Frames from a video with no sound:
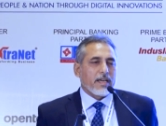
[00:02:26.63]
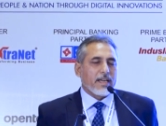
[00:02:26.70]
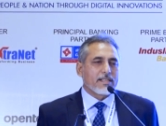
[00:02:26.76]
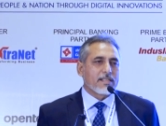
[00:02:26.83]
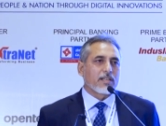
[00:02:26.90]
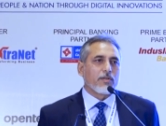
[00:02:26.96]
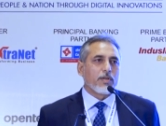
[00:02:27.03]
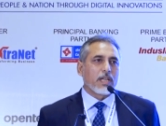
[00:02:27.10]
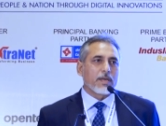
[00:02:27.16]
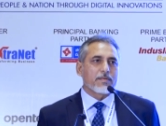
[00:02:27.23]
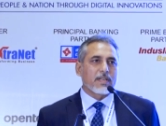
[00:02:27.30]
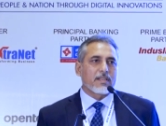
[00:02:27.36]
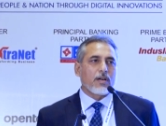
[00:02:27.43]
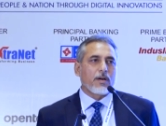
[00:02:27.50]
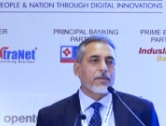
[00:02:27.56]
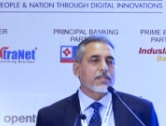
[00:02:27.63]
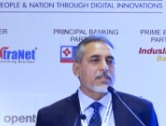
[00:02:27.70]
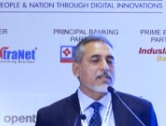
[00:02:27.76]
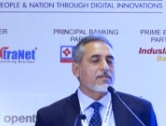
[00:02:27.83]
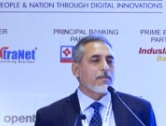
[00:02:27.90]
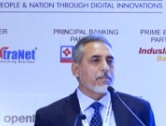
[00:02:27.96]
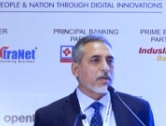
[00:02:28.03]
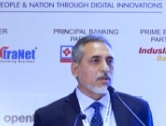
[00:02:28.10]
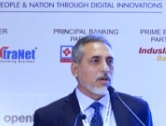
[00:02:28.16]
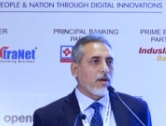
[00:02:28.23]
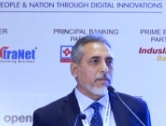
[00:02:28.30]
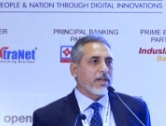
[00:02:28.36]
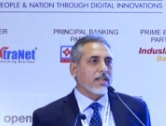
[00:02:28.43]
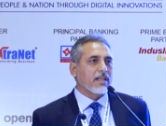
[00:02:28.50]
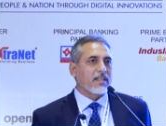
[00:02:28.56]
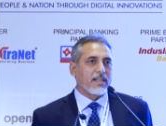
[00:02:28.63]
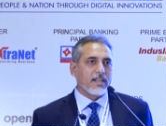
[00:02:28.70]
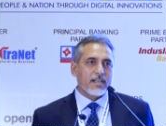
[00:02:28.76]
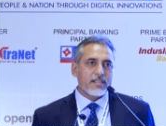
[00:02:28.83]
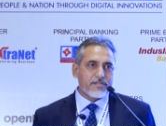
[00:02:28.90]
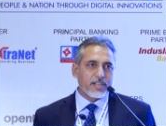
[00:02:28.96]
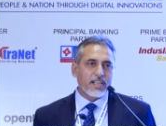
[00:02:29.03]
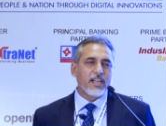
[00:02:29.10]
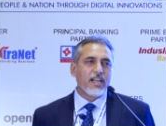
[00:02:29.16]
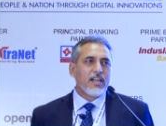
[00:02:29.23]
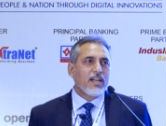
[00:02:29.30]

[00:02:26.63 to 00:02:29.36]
executives and the officers from the government and the industry